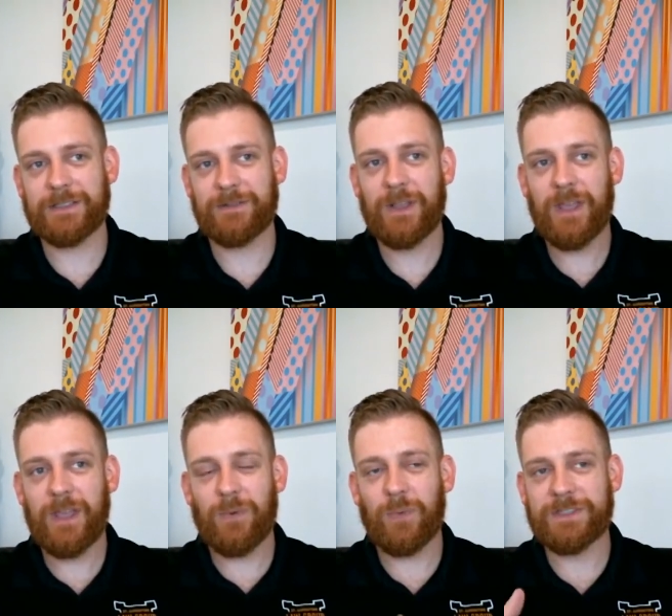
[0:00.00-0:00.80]
And
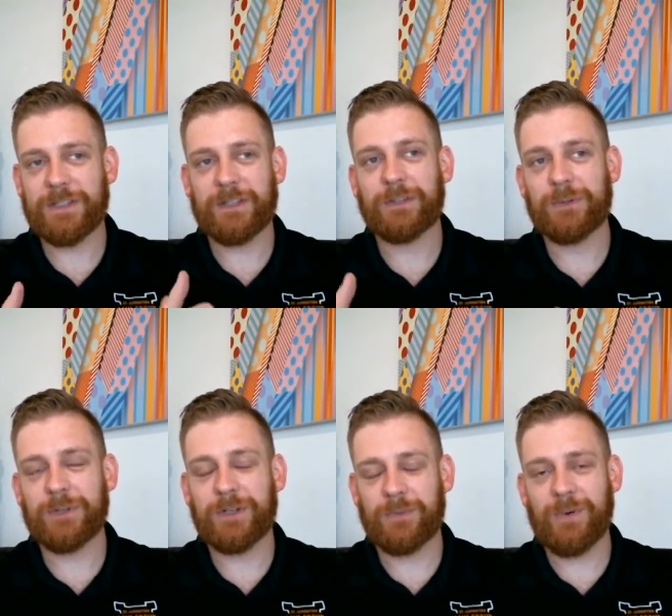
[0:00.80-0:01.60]
what's
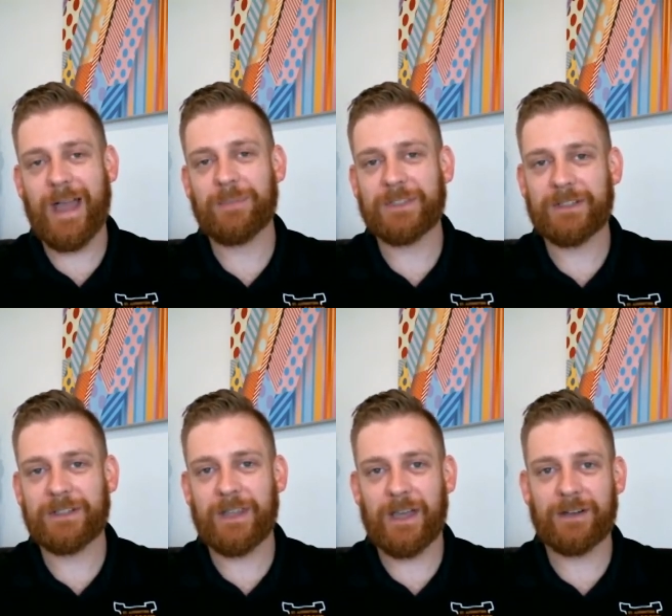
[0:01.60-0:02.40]
included and wrapped into
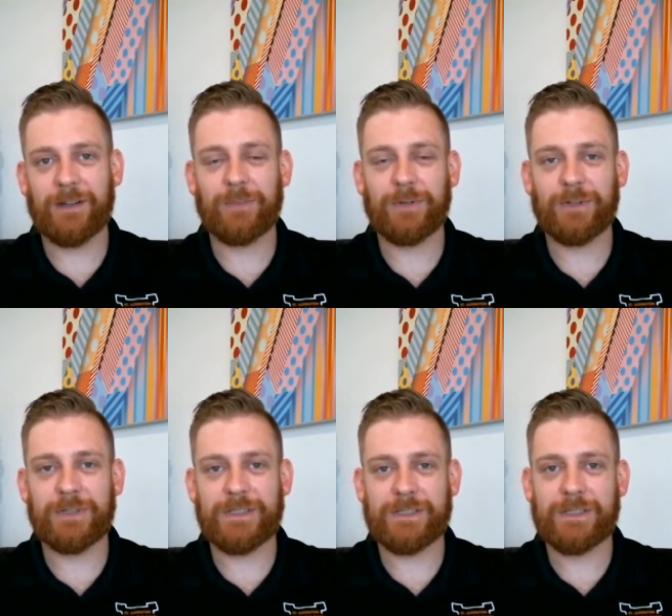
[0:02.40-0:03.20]
that number
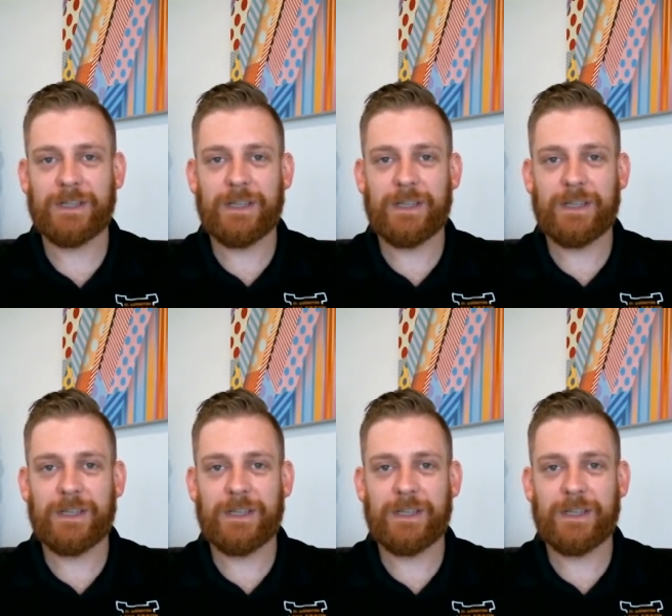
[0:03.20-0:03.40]
is